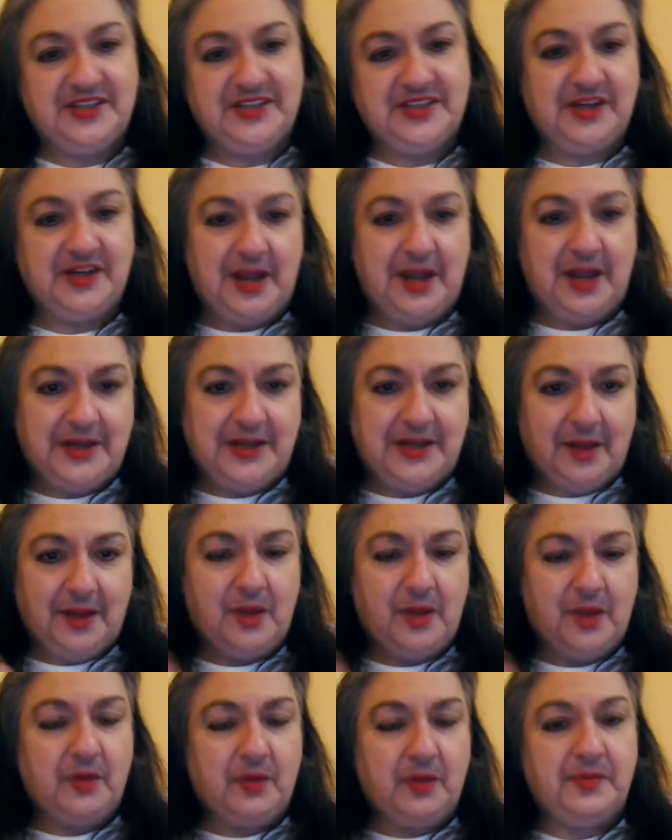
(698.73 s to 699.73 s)
Tonight,
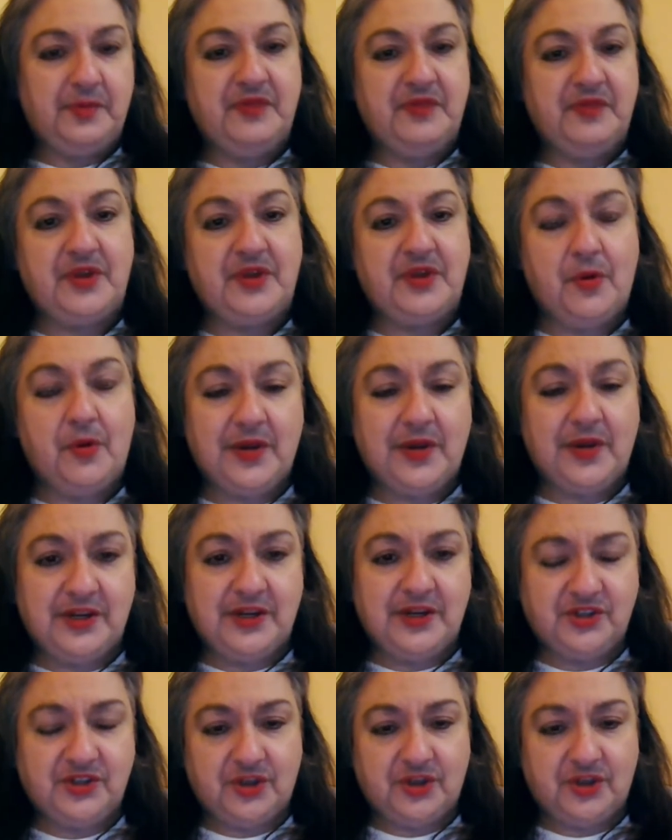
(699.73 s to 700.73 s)
I'm going to be
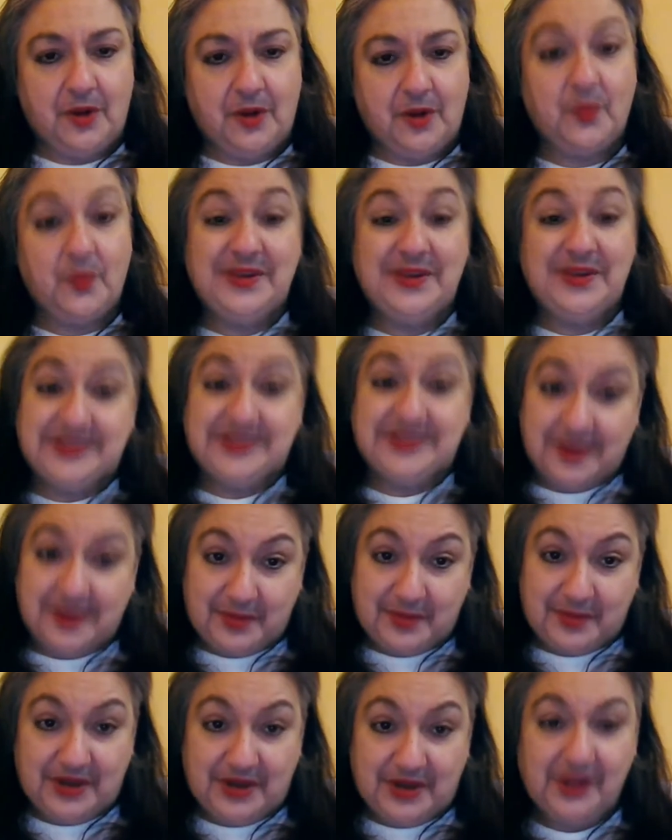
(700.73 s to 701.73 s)
recording a show with
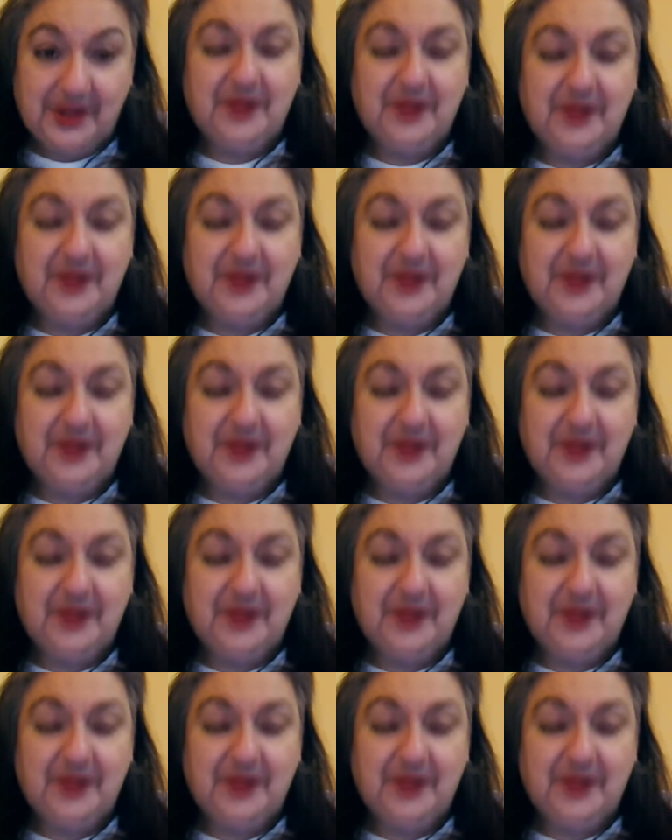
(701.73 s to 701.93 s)
Debbie